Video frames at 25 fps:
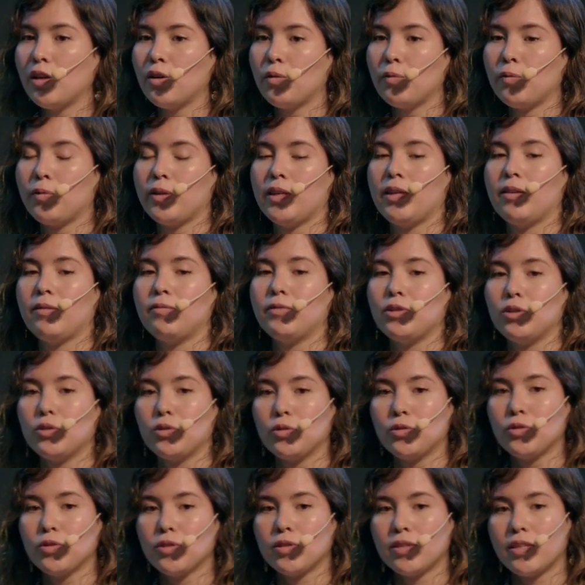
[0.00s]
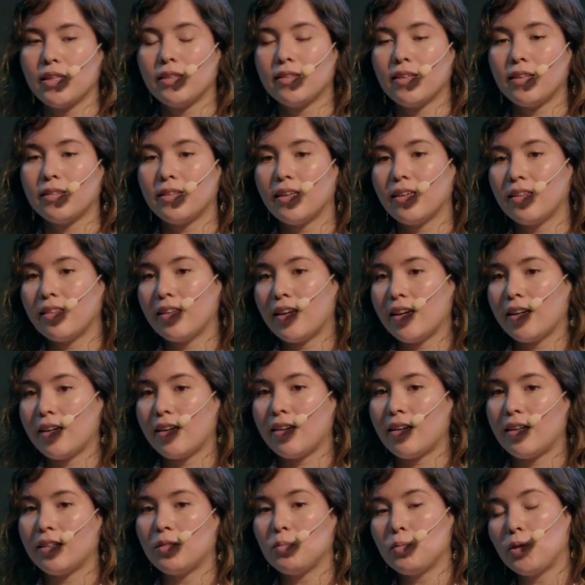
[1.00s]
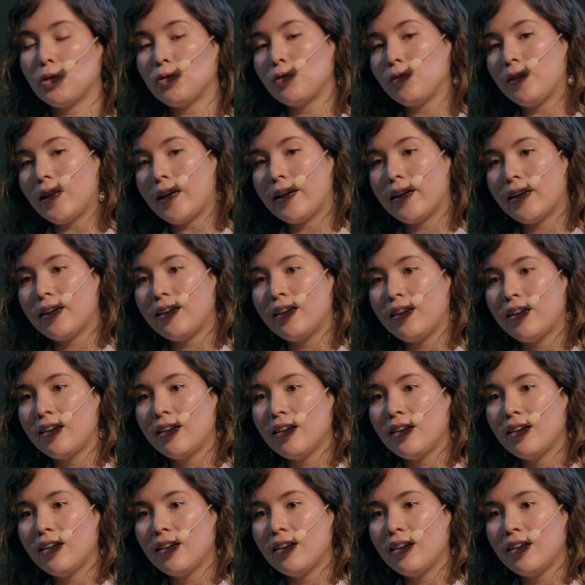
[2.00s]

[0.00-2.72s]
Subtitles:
we've used synthetic data at Model I,